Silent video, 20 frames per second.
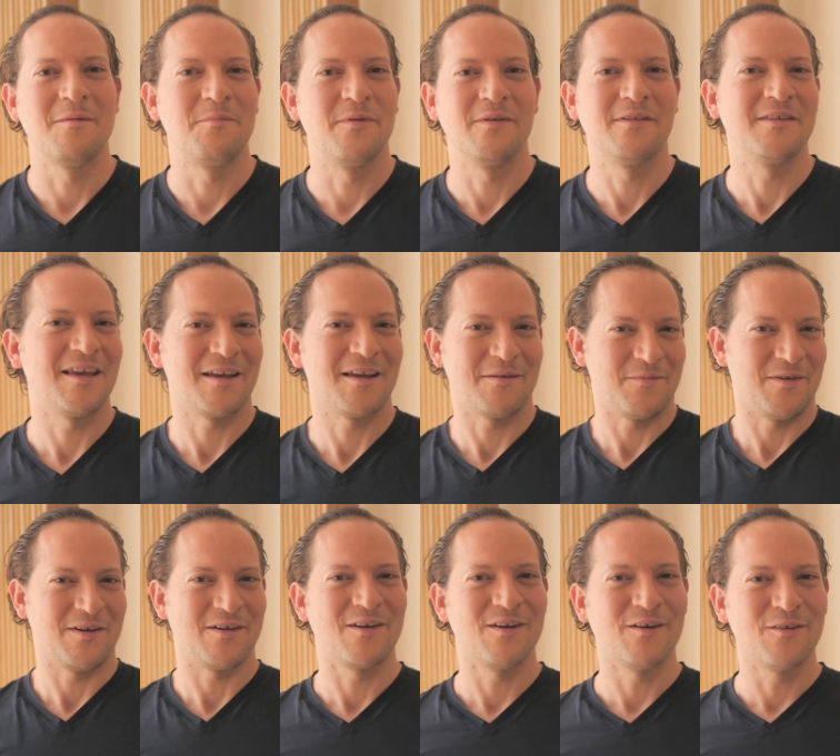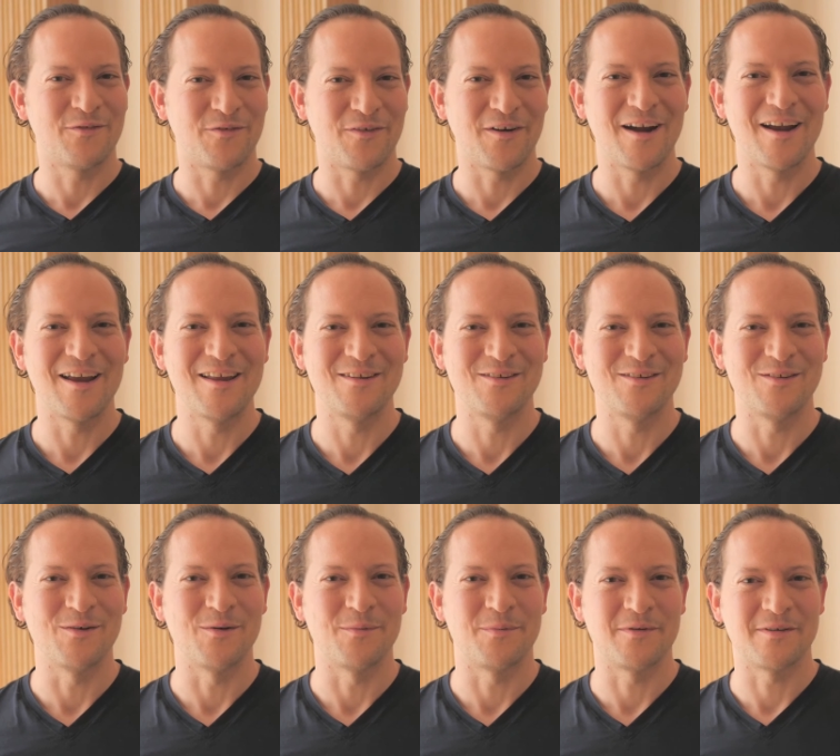protect my girlfriend
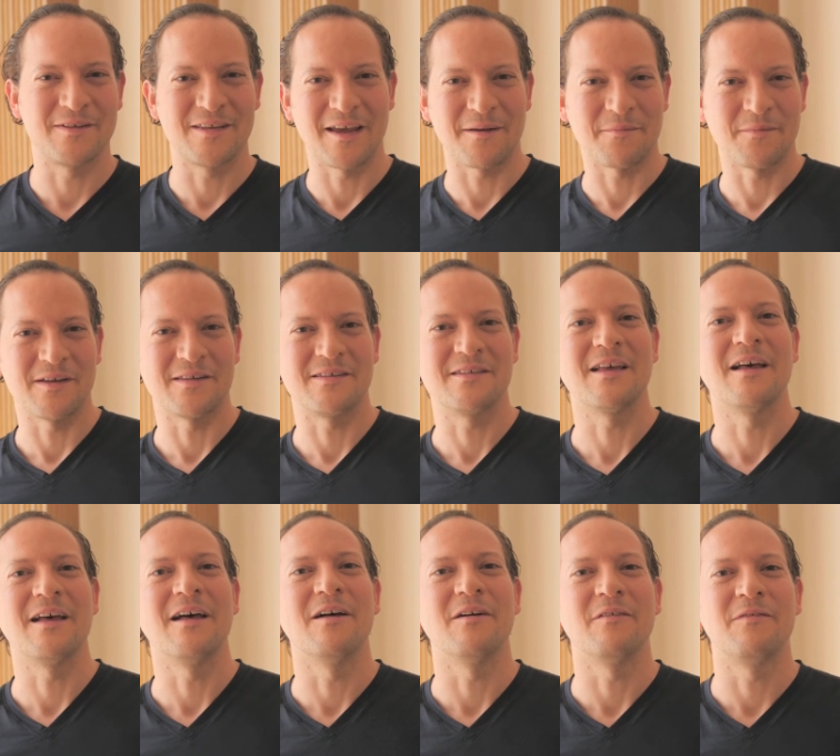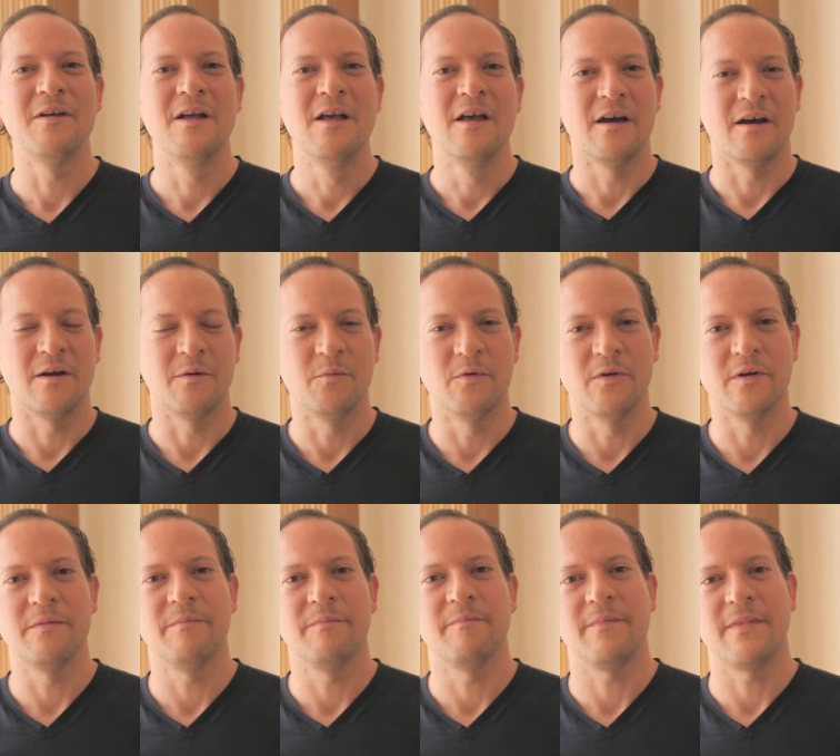or protect myself. I
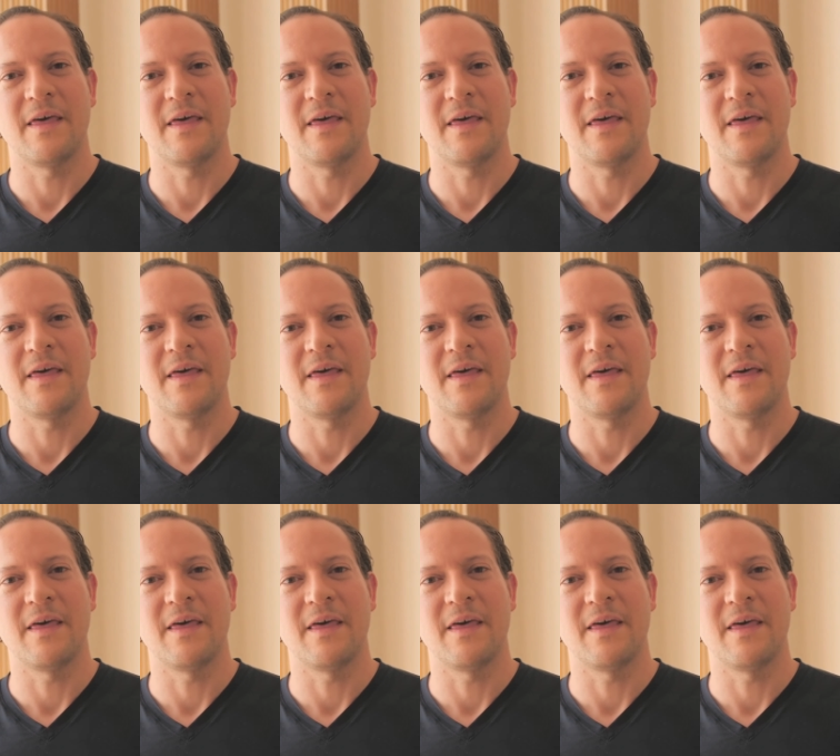want